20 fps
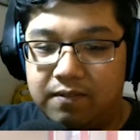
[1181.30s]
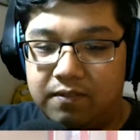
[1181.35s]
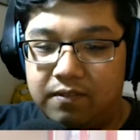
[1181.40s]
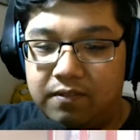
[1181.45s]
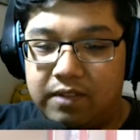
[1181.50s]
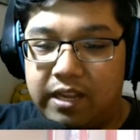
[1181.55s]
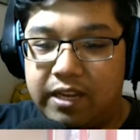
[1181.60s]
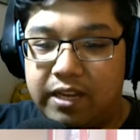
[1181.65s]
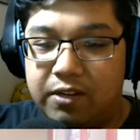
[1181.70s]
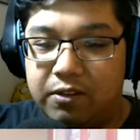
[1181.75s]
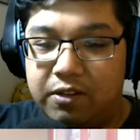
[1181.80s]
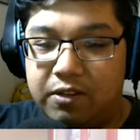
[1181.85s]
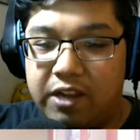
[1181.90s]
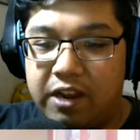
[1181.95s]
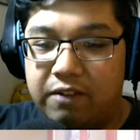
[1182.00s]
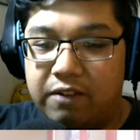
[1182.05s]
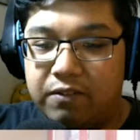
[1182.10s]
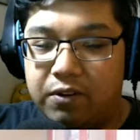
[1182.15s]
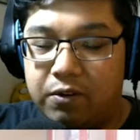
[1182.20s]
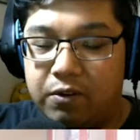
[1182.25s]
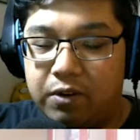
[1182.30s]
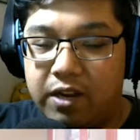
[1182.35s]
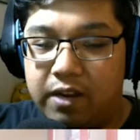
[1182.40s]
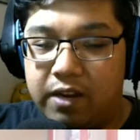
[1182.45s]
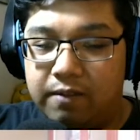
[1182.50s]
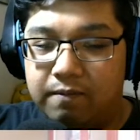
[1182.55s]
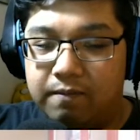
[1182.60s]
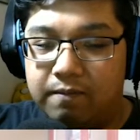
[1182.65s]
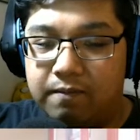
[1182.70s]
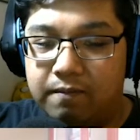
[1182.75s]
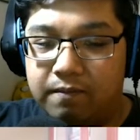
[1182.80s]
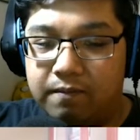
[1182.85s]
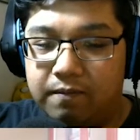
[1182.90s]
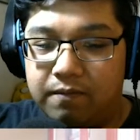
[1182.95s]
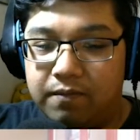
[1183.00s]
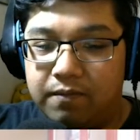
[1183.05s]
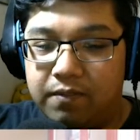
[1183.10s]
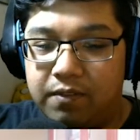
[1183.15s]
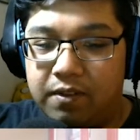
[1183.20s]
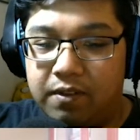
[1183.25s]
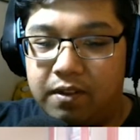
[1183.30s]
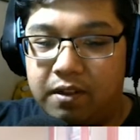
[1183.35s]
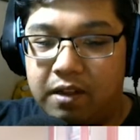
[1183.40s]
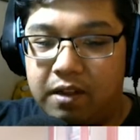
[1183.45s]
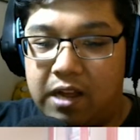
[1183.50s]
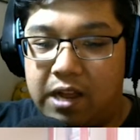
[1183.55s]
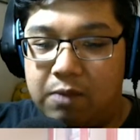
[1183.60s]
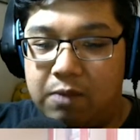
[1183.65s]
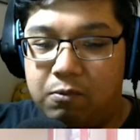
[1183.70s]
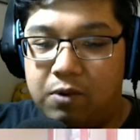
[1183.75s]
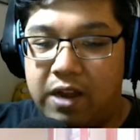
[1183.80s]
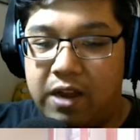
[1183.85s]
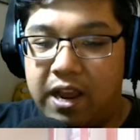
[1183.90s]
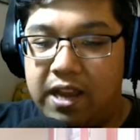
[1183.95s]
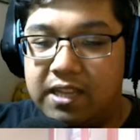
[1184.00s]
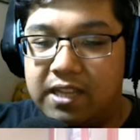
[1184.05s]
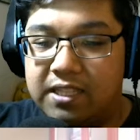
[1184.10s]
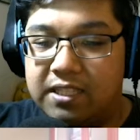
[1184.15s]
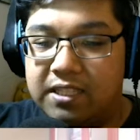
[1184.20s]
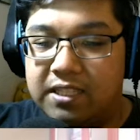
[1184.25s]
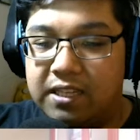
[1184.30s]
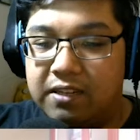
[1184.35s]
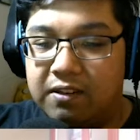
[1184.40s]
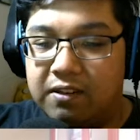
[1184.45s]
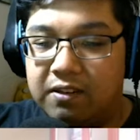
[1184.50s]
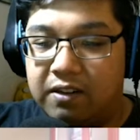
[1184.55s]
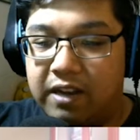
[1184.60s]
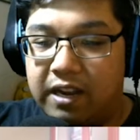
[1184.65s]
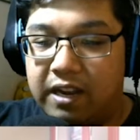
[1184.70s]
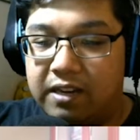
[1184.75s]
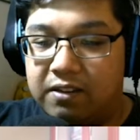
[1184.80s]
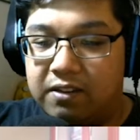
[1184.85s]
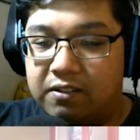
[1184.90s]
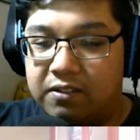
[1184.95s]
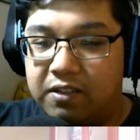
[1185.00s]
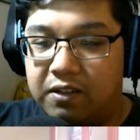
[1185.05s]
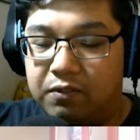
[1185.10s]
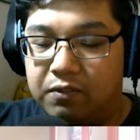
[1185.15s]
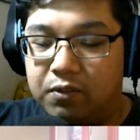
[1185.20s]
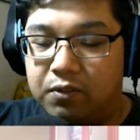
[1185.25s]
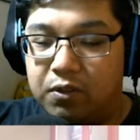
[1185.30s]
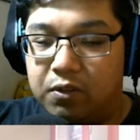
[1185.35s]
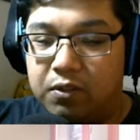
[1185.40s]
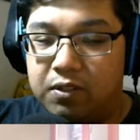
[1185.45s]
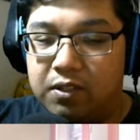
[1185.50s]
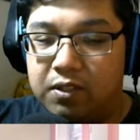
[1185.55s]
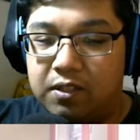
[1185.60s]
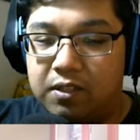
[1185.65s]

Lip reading: Take good care of her, okay? I would hate to see her get herself hurt.